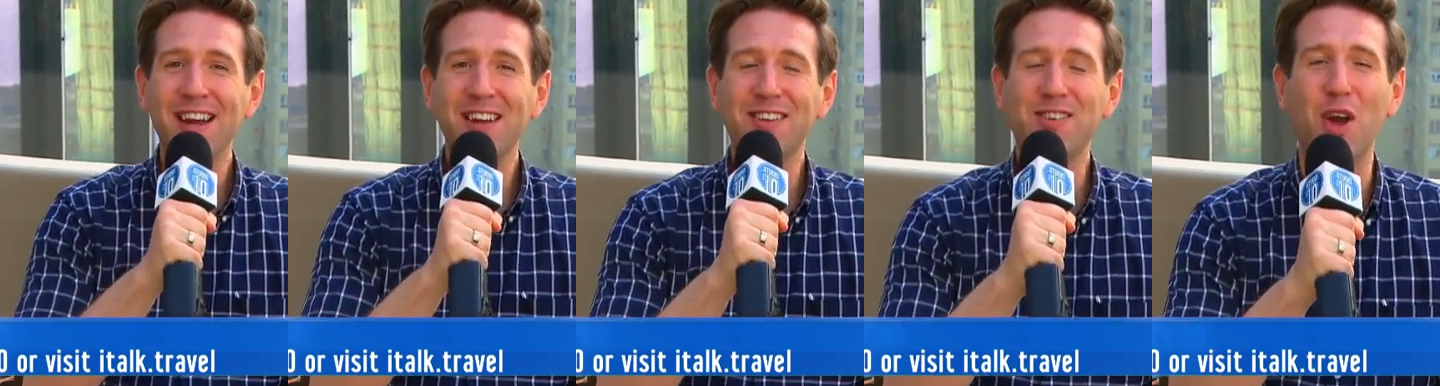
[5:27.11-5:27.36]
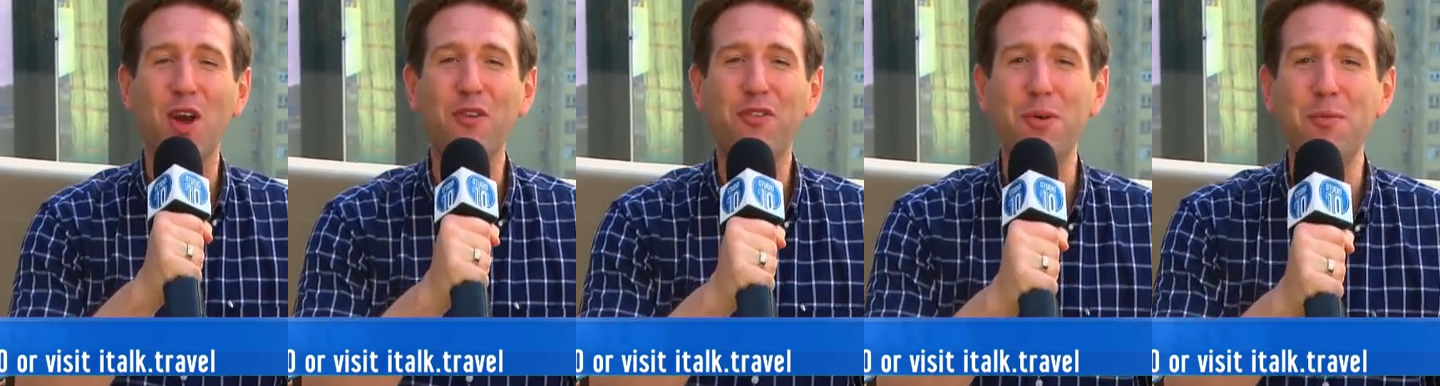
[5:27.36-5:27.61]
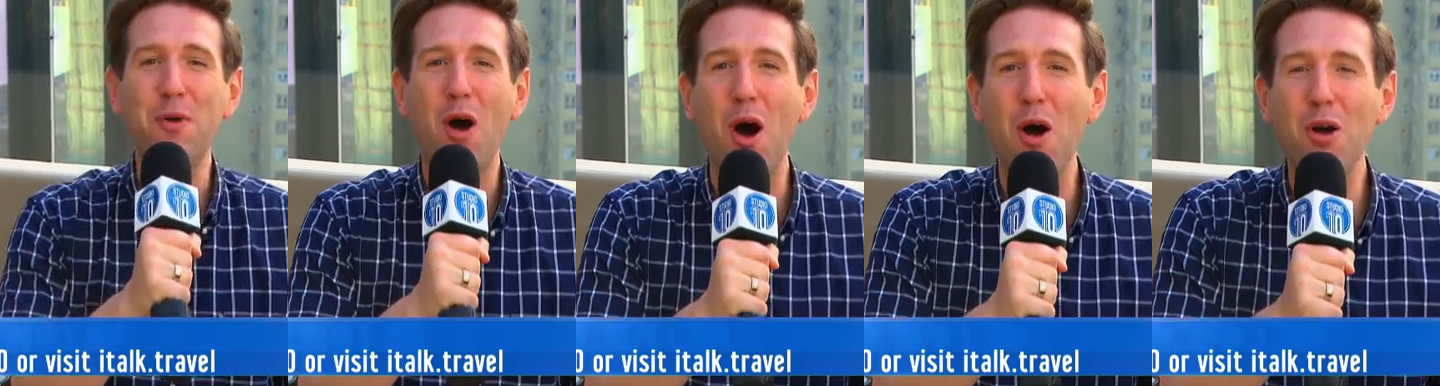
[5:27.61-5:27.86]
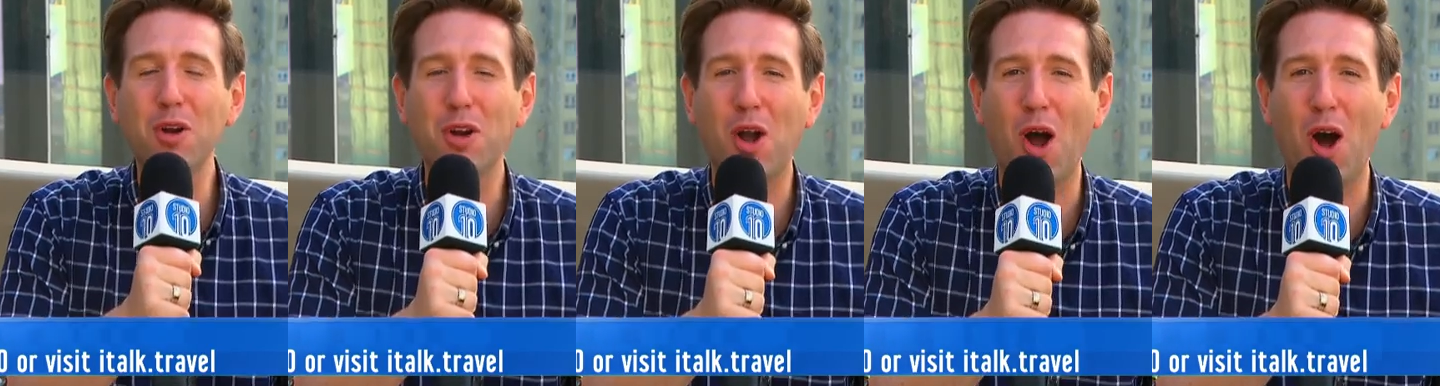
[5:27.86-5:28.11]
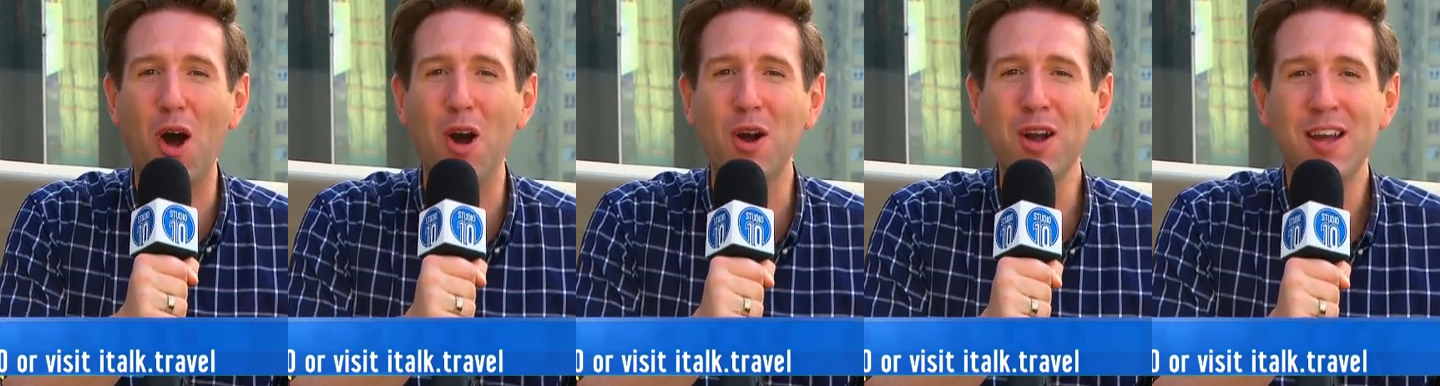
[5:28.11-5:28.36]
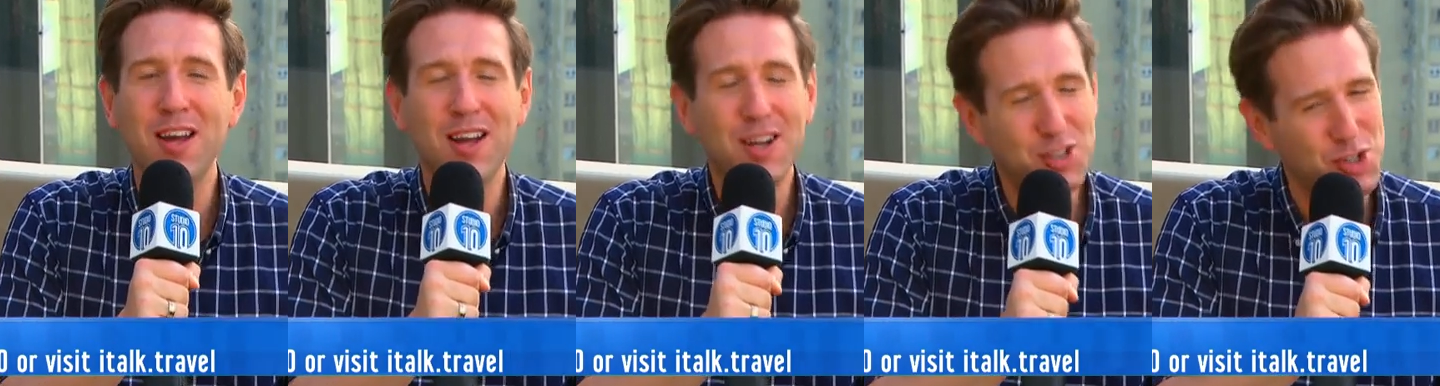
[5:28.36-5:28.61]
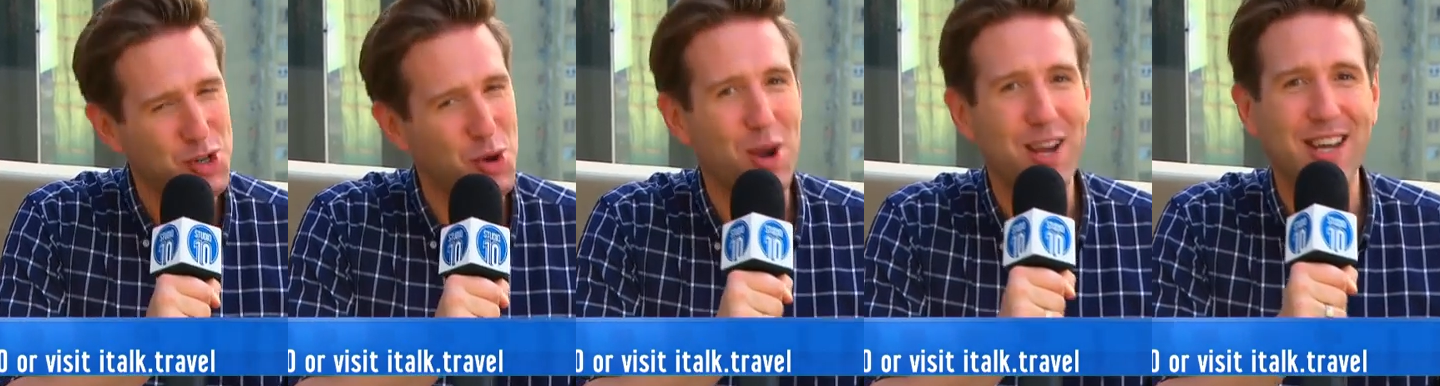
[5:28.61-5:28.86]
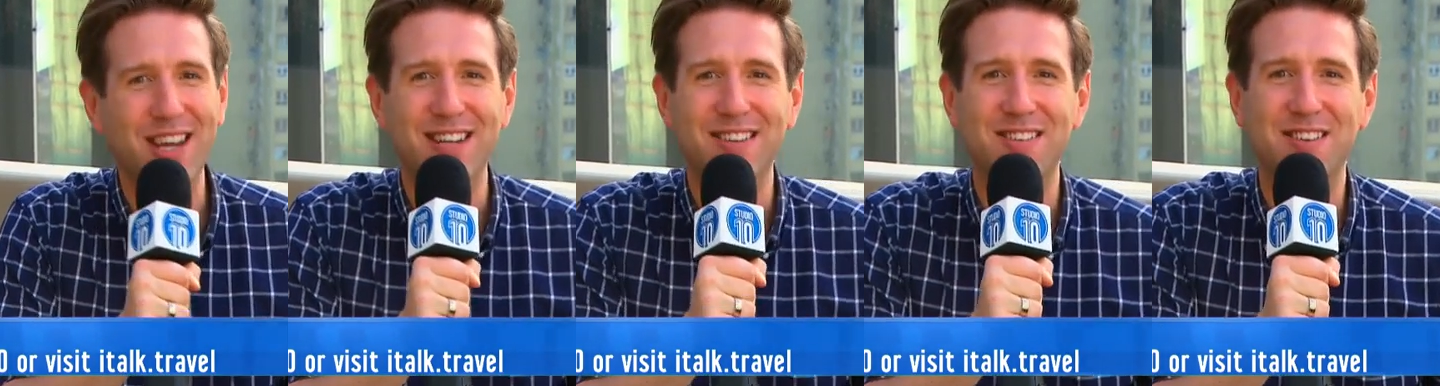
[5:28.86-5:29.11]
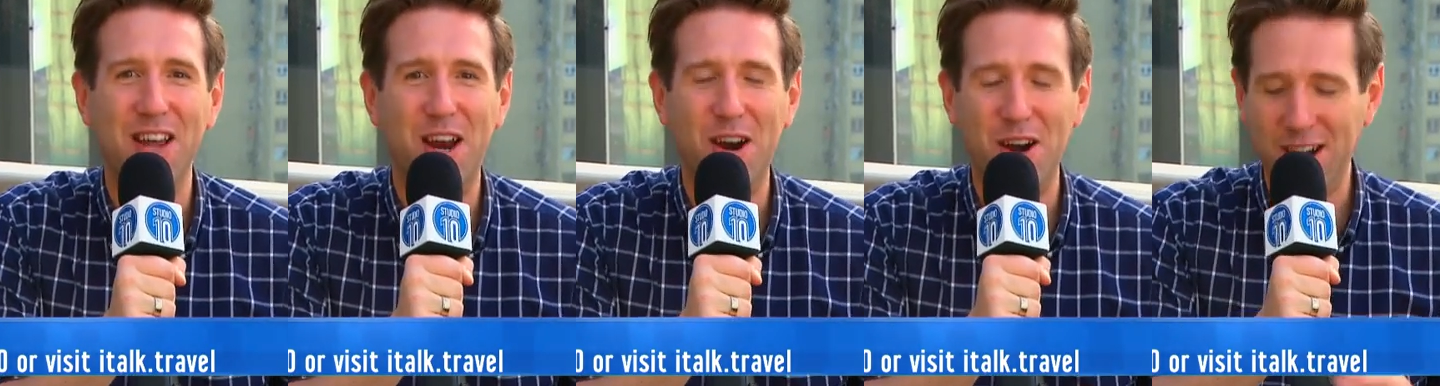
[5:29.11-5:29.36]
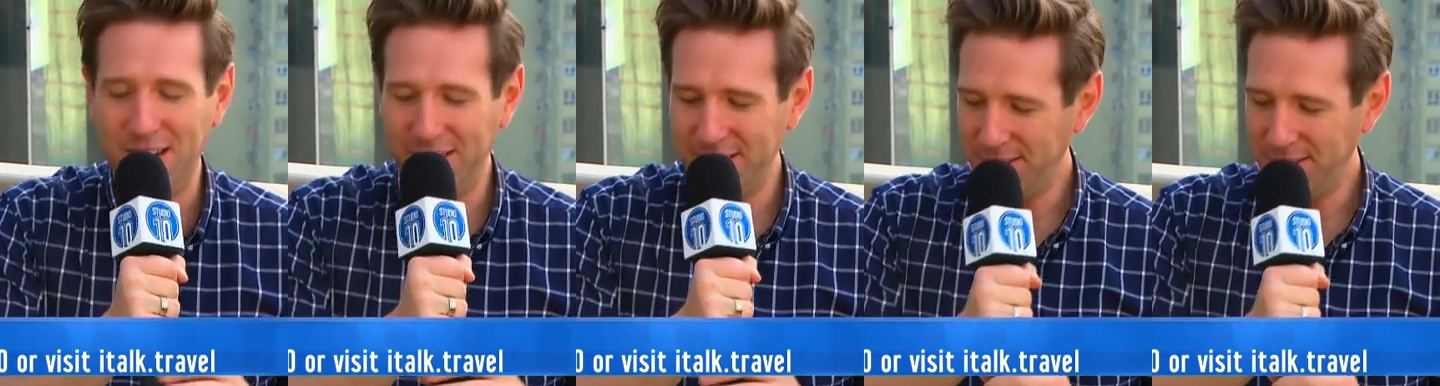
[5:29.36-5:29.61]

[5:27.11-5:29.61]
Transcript: So from Hong Kong, Choi Gin, Sarah.